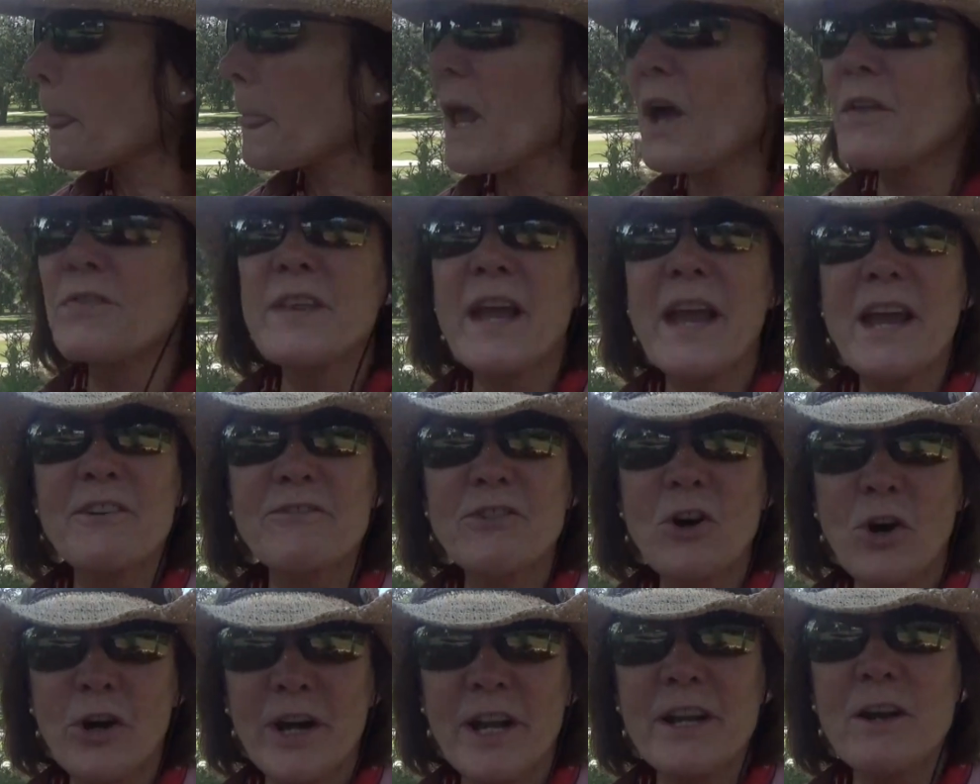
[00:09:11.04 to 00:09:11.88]
they have
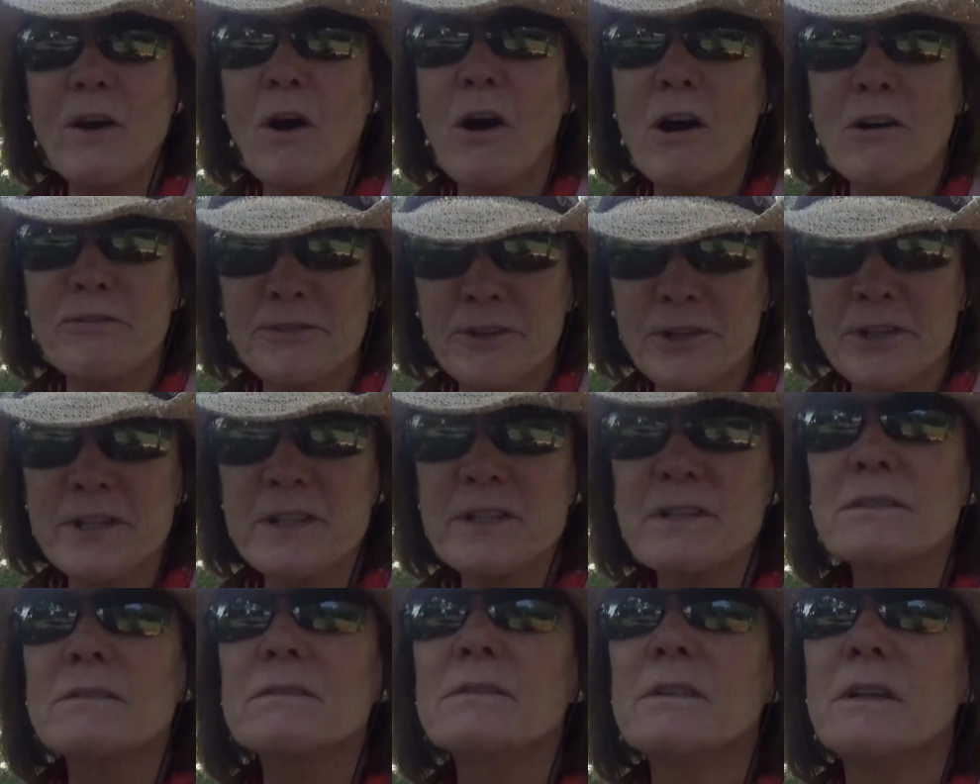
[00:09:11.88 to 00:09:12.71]
already
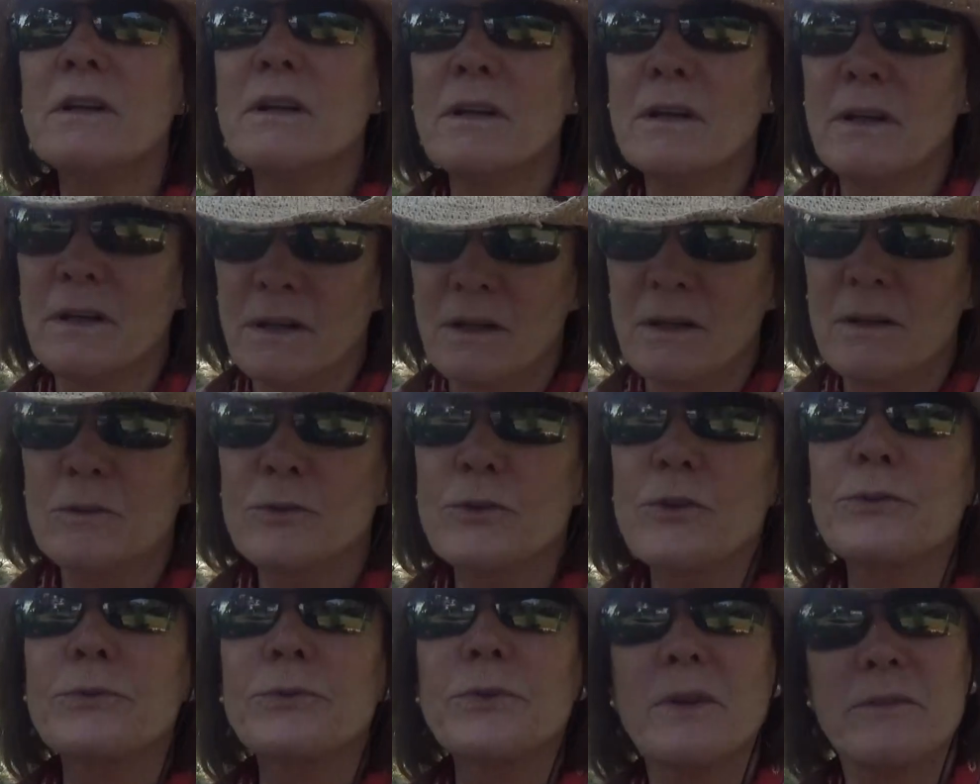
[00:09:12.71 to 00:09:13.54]
offered
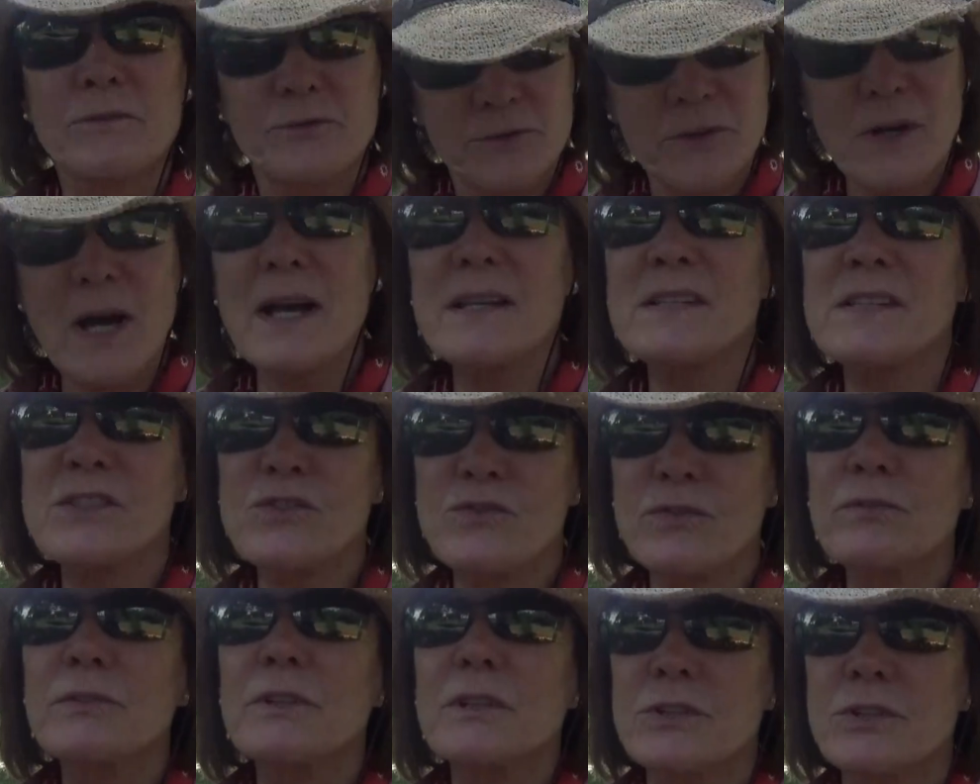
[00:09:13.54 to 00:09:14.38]
us
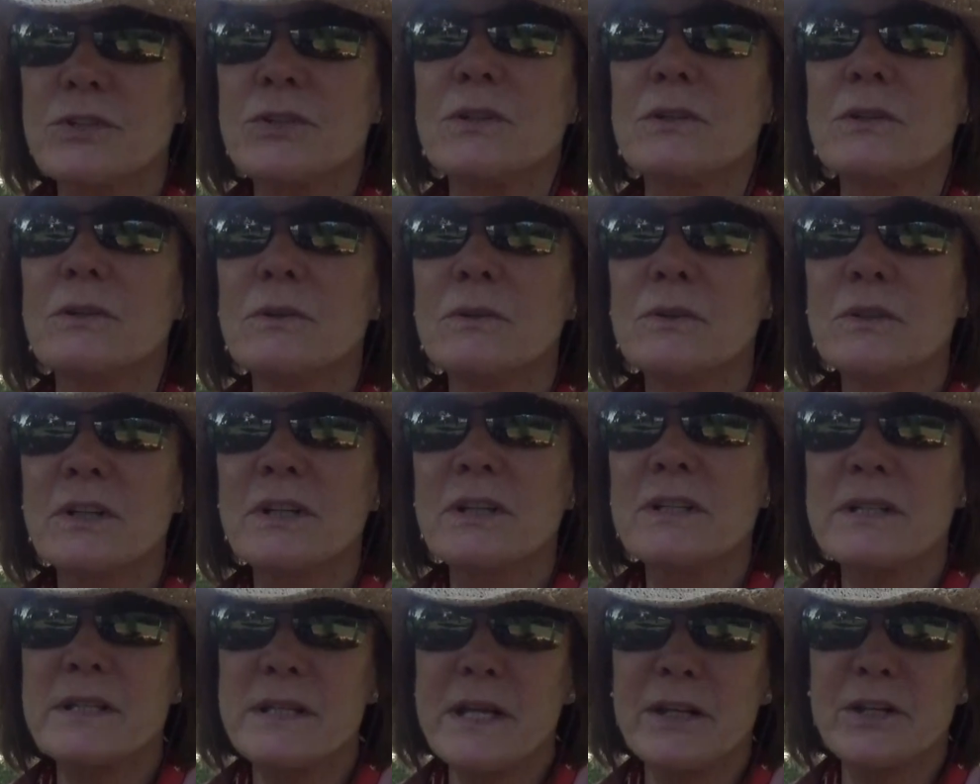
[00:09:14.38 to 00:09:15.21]
to
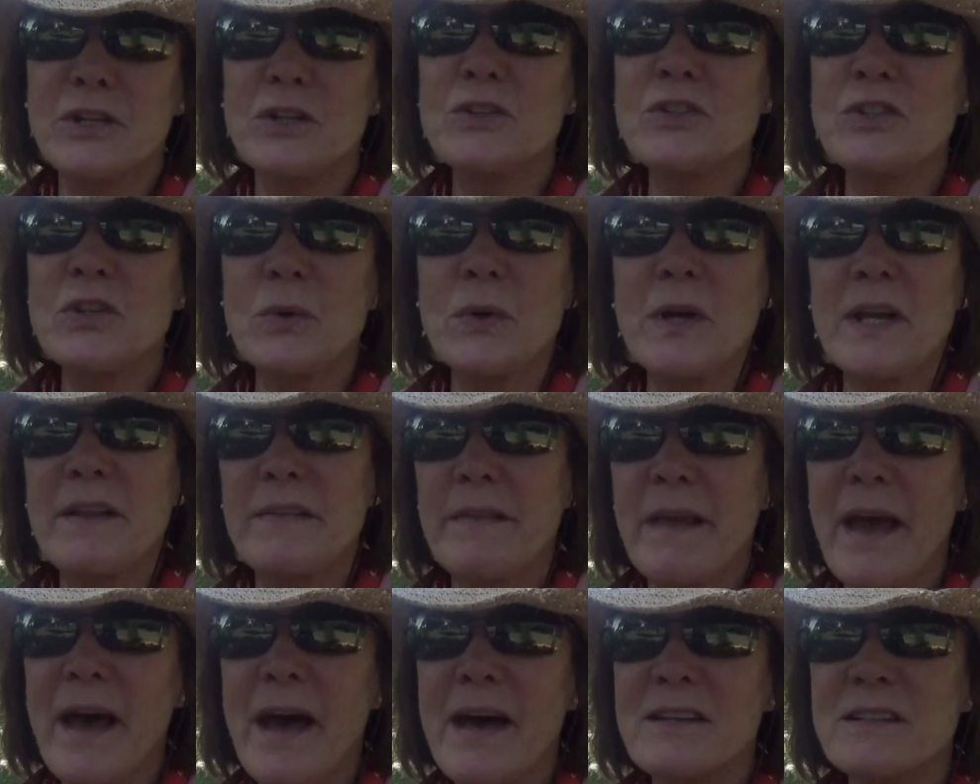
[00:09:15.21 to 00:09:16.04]
continue doing
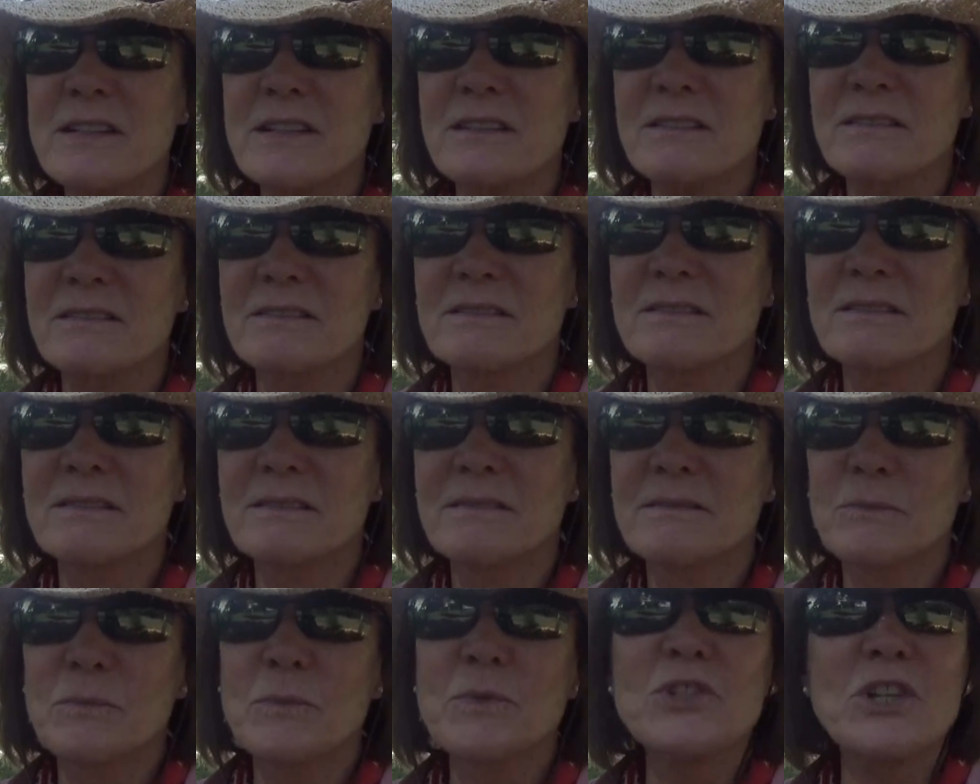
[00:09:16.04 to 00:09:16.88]
that.
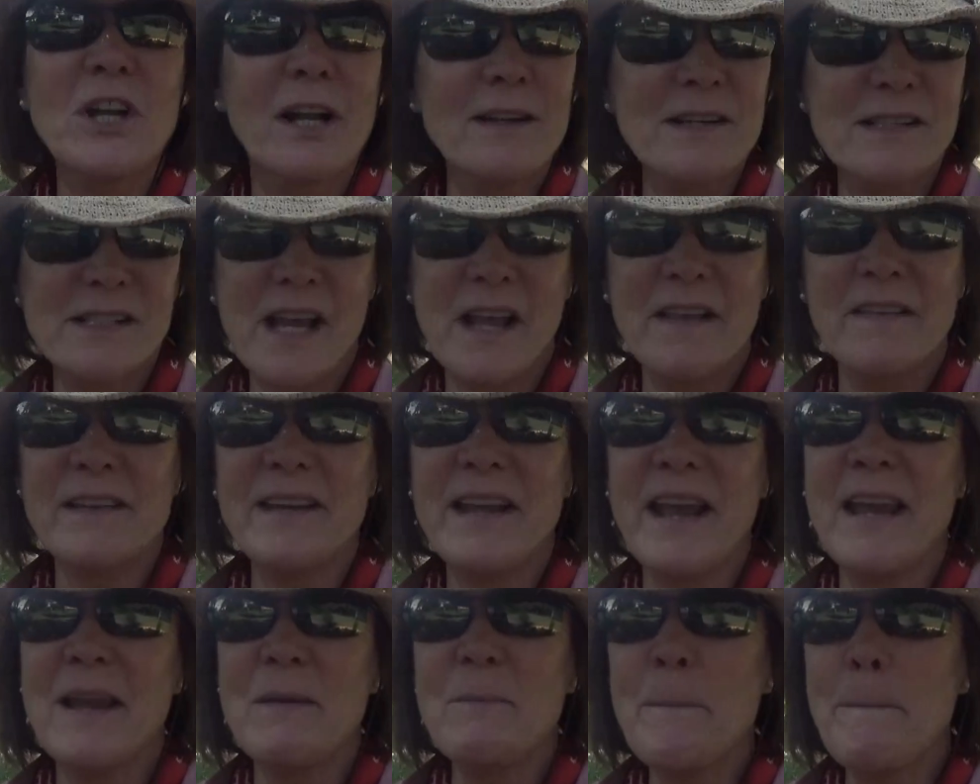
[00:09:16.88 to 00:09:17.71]
Shall I say the
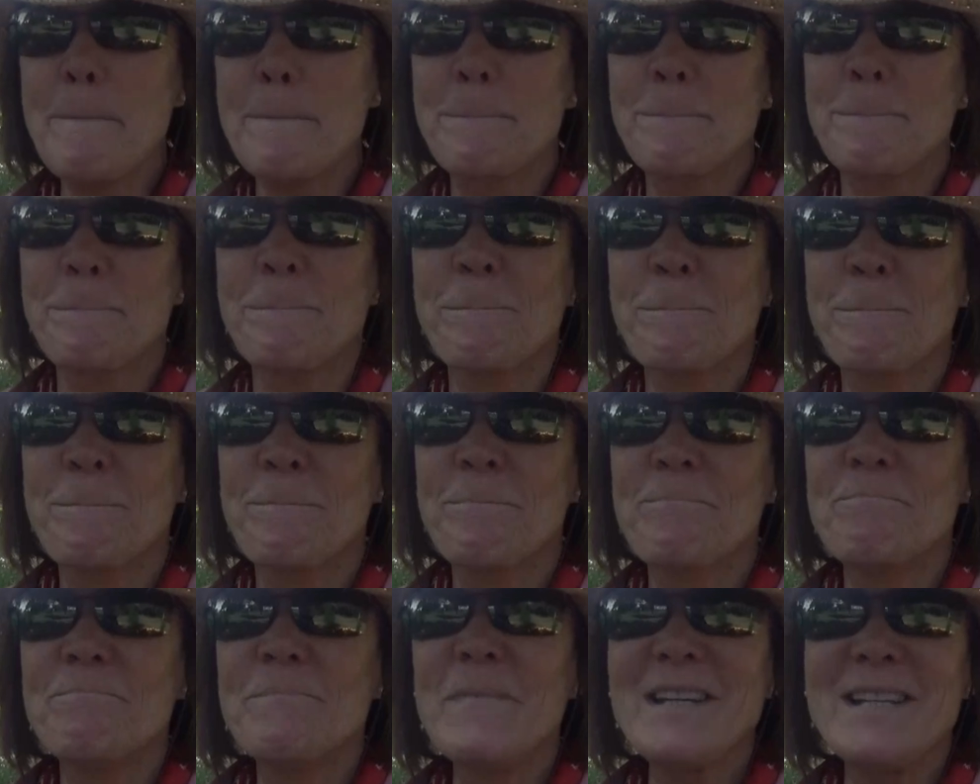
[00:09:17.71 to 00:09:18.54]
name?
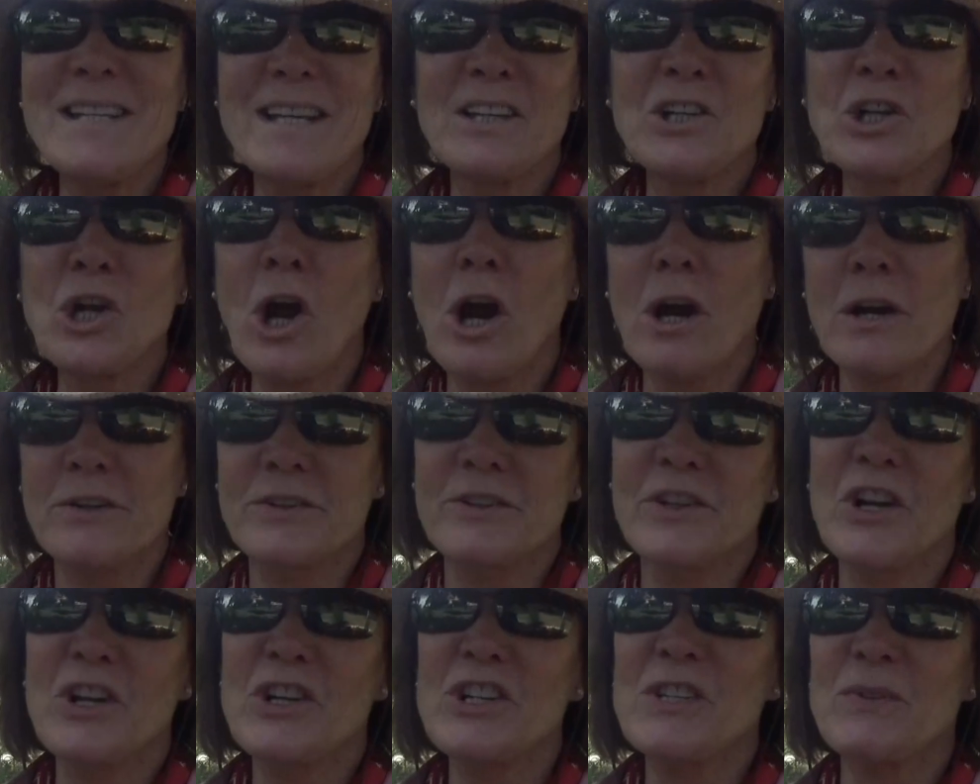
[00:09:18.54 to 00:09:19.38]
Bandera
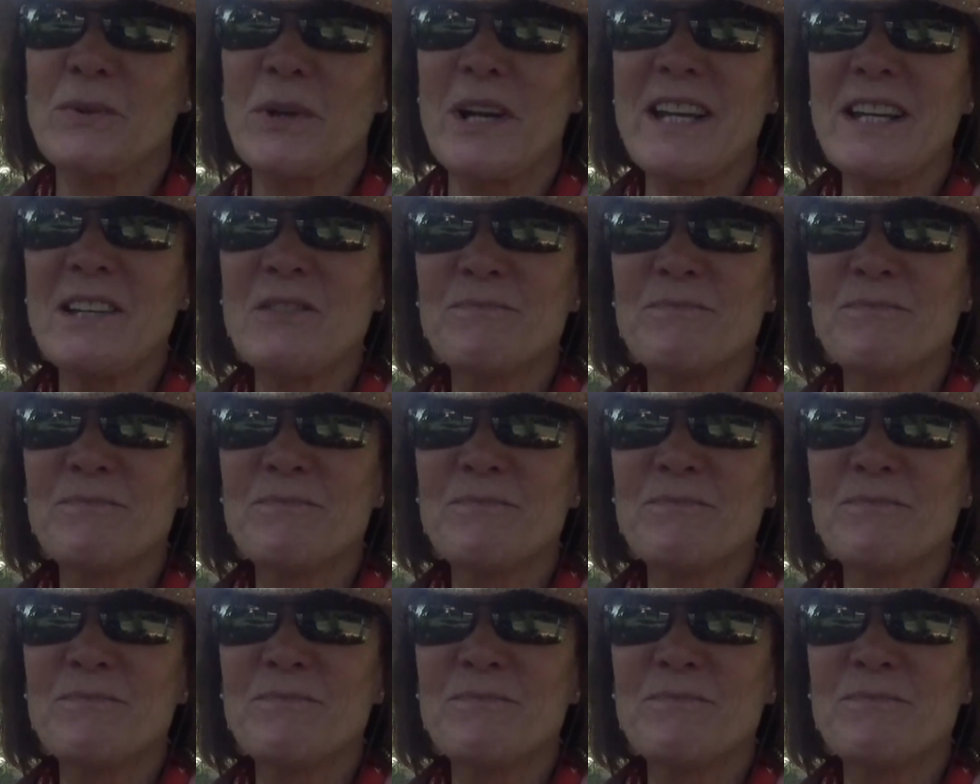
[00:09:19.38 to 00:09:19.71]
Garden Nursery.